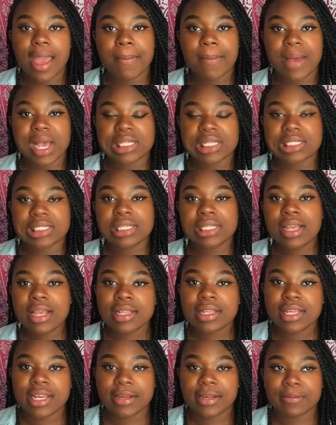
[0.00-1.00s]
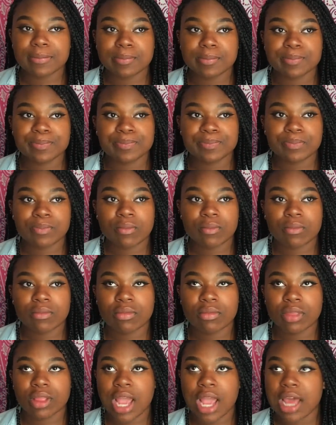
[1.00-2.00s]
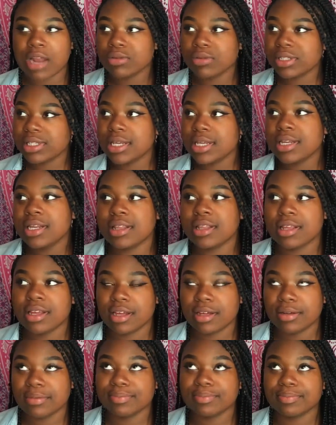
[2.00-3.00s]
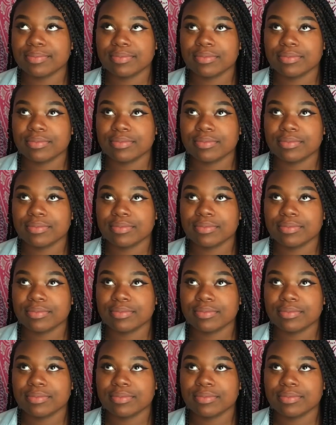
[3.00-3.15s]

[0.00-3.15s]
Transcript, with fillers: at my ceiling. I don't see anything.